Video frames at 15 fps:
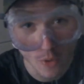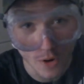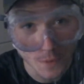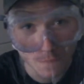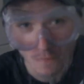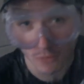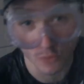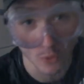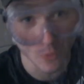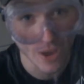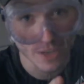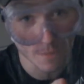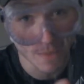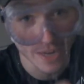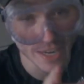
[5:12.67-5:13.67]
for
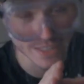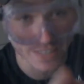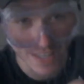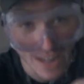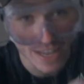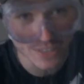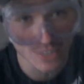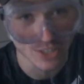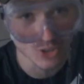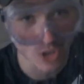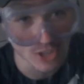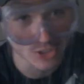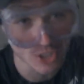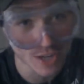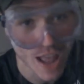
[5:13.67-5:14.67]
recommending today's
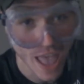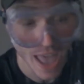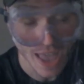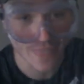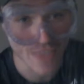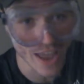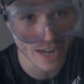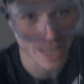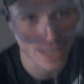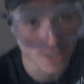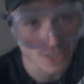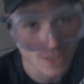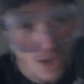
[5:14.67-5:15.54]
suggestion, and that is